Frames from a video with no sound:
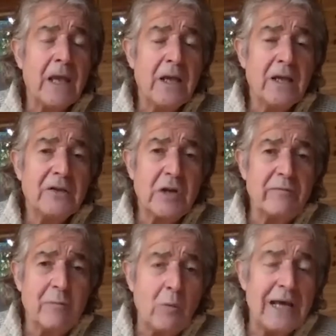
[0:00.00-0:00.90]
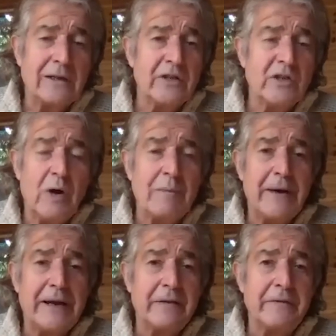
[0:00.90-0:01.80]
So from a wetland, one
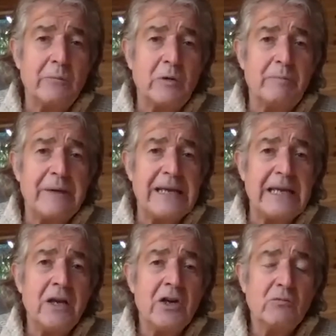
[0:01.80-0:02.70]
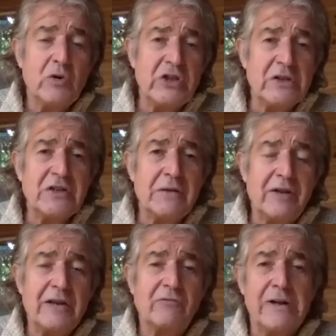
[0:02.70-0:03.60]
benefit would be reducing
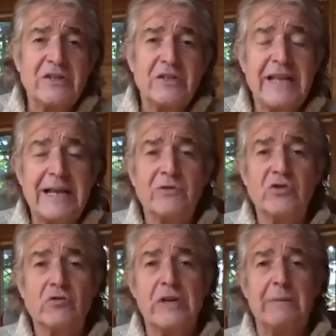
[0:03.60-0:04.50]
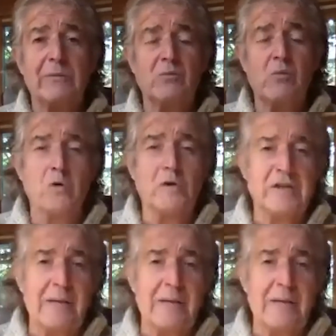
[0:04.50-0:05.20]
flood risk downstream. As water's coming